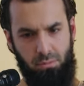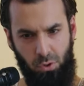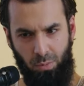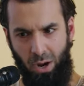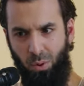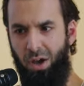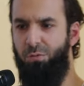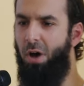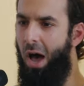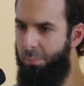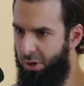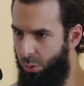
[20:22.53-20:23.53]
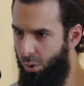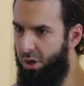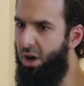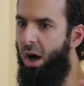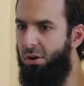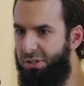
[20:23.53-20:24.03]
You're my wife. I'm going to
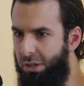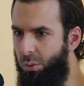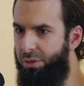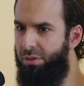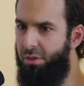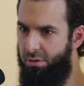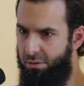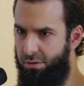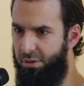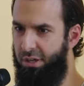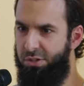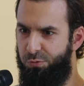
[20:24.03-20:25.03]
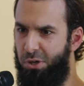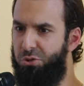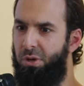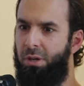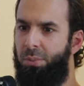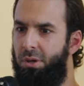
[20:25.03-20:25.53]
work. I'll deal with these
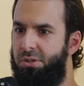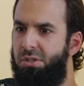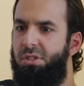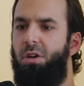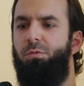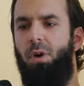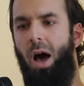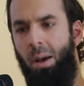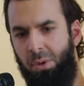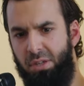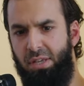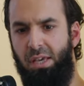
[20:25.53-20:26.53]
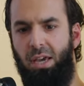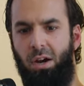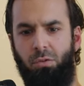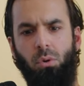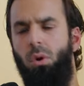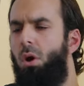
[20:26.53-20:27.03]
frustrating bills and stuff. I'm going to take care
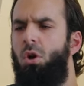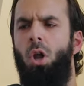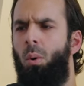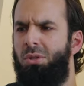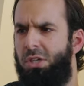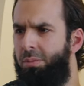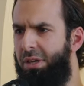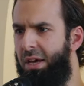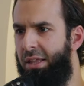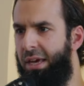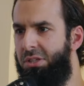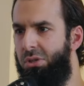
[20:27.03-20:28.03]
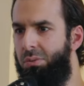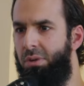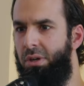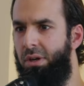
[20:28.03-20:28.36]
of you. No one's going to be yelling at you.